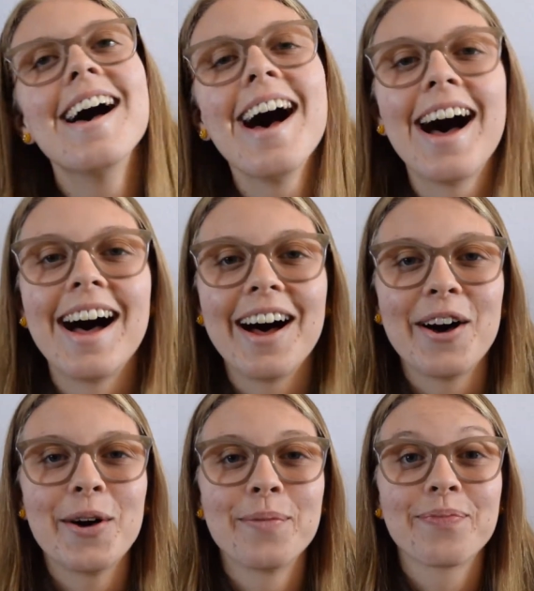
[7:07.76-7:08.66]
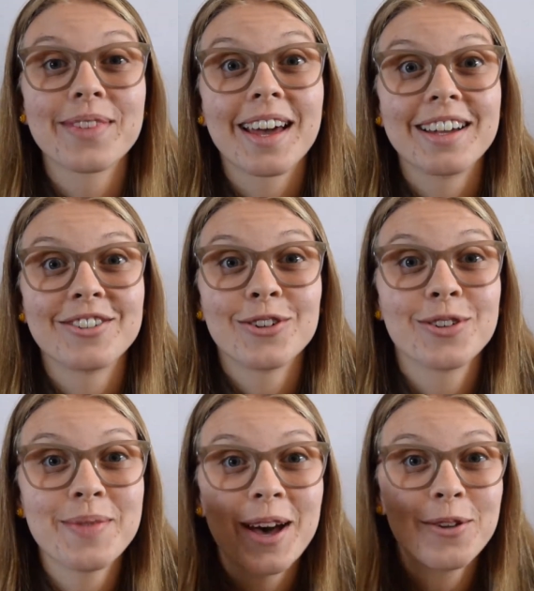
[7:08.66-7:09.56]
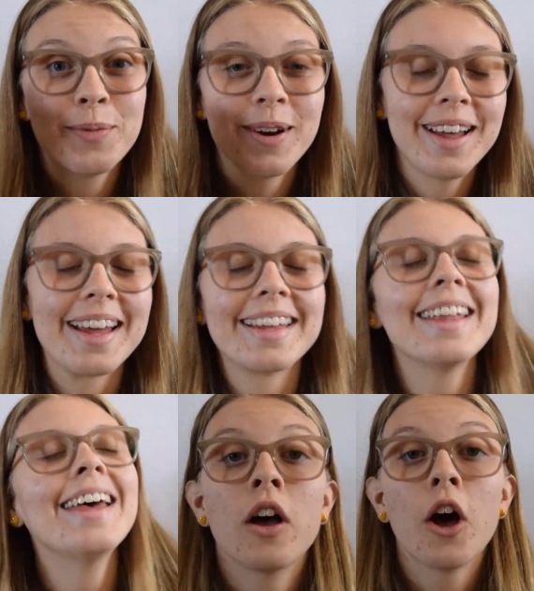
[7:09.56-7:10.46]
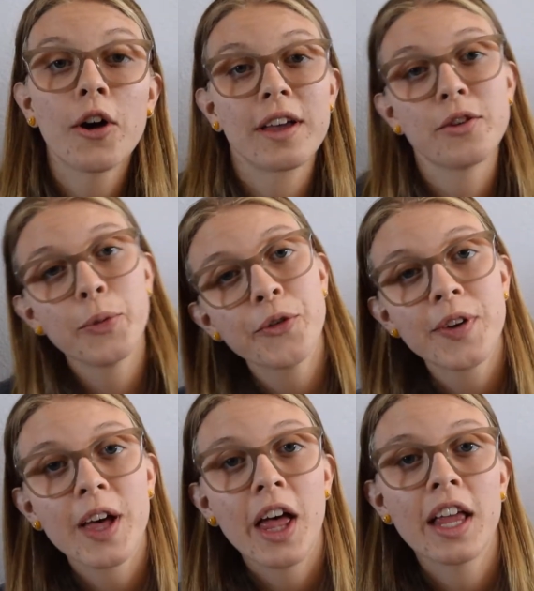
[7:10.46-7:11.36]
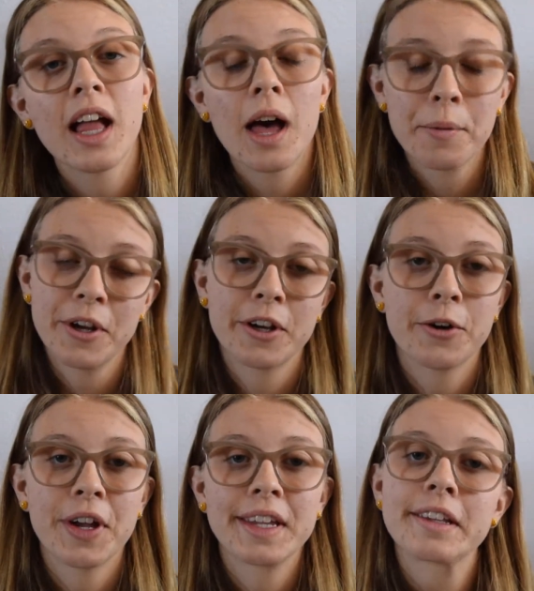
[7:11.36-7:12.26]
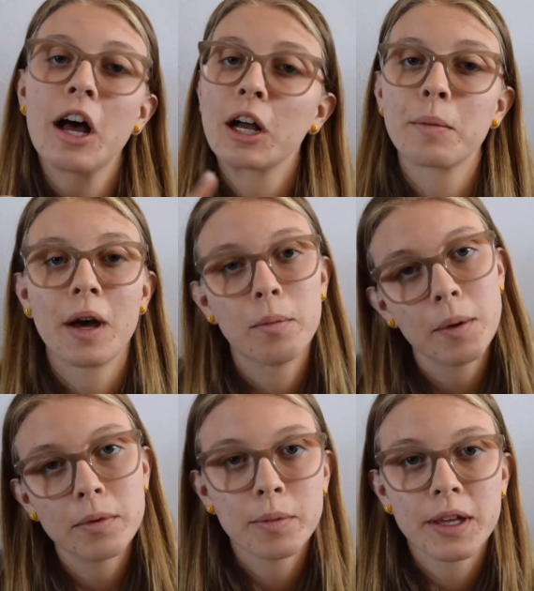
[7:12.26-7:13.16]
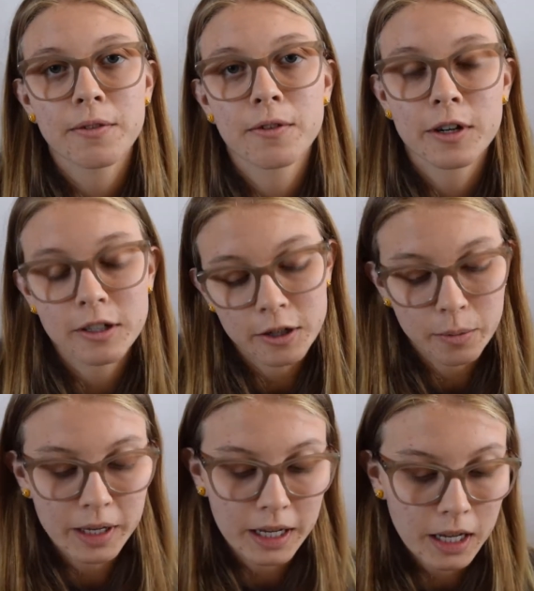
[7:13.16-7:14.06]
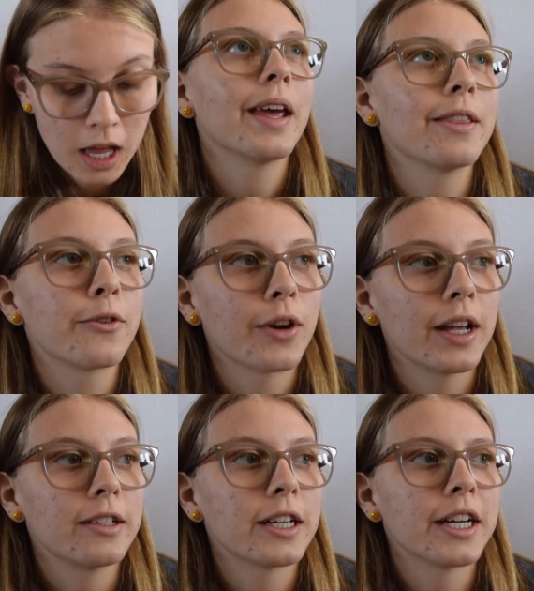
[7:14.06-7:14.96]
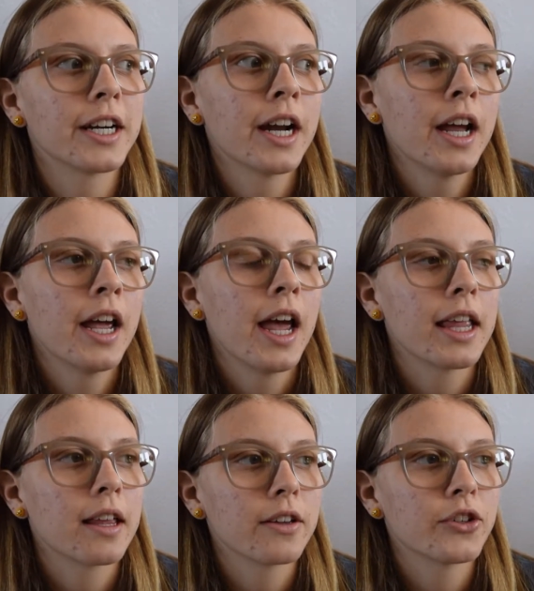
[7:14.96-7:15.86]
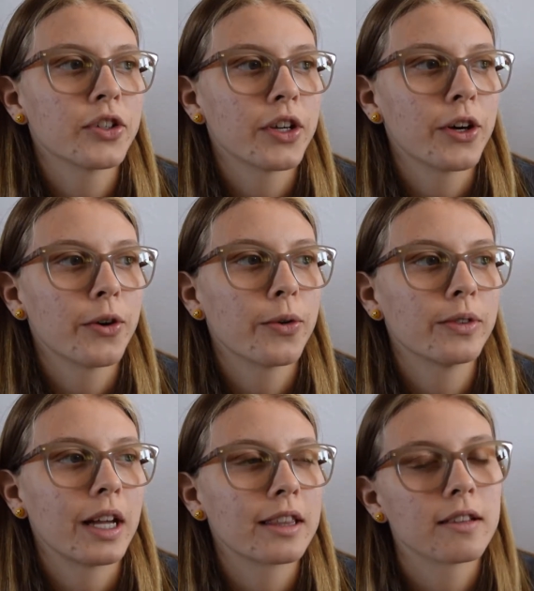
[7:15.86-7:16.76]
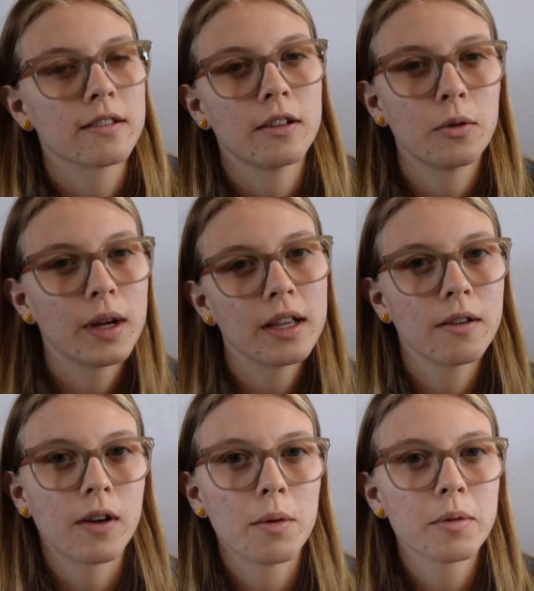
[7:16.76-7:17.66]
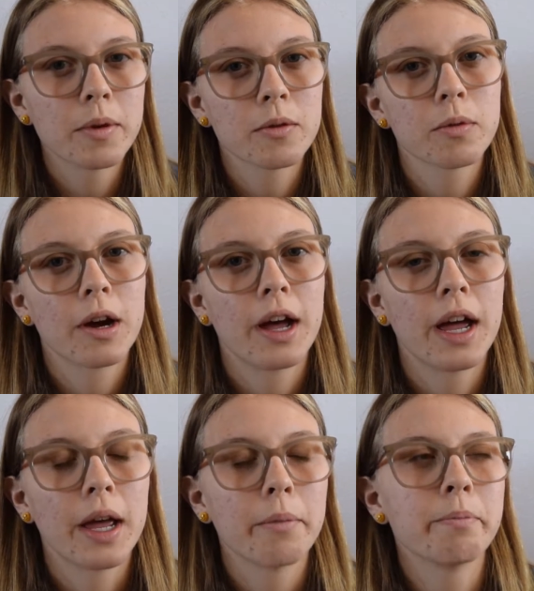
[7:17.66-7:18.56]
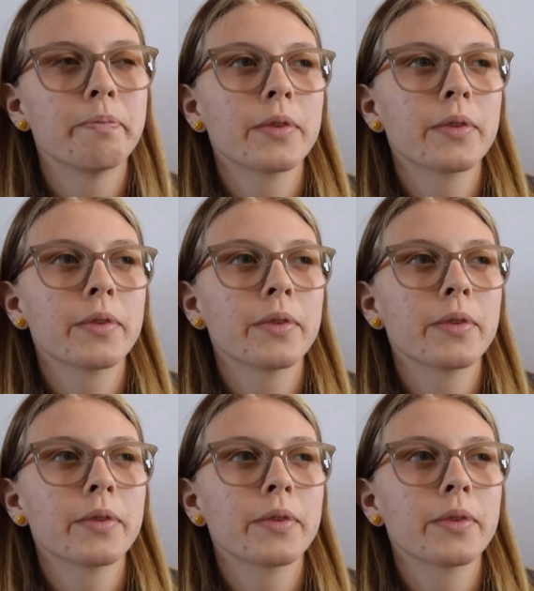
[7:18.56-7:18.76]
Gotta show some house pride. Okay, so moving on, I'm gonna go ahead and talk about Bumblebee for a little bit. In the trailer, it does show like the silhouette of Optimus Prime.